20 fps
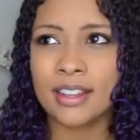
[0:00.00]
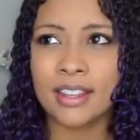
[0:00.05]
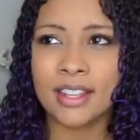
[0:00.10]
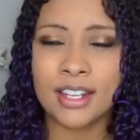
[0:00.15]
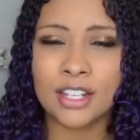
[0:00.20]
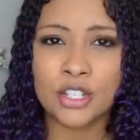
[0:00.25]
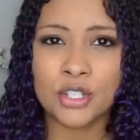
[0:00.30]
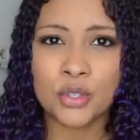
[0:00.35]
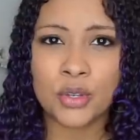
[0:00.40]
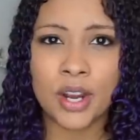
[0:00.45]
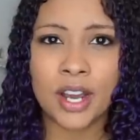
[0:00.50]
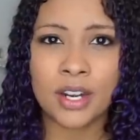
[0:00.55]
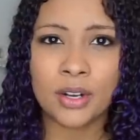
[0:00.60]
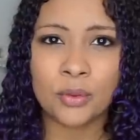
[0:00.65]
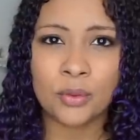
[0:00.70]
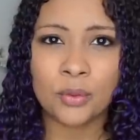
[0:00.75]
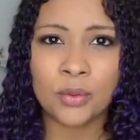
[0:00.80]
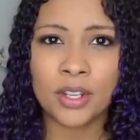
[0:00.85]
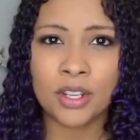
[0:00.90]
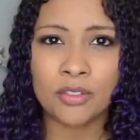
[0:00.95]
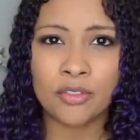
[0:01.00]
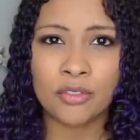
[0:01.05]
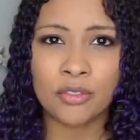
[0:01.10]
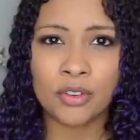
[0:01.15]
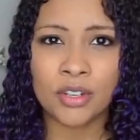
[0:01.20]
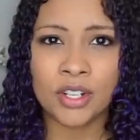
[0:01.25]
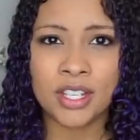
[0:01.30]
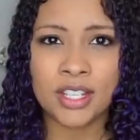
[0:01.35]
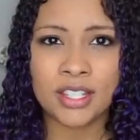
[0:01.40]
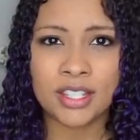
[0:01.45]
then try to
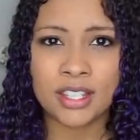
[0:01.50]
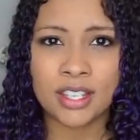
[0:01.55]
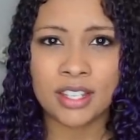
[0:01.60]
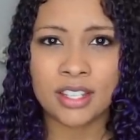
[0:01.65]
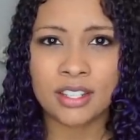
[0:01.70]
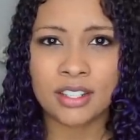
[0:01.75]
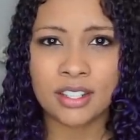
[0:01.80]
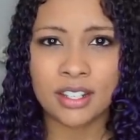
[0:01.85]
refreeze it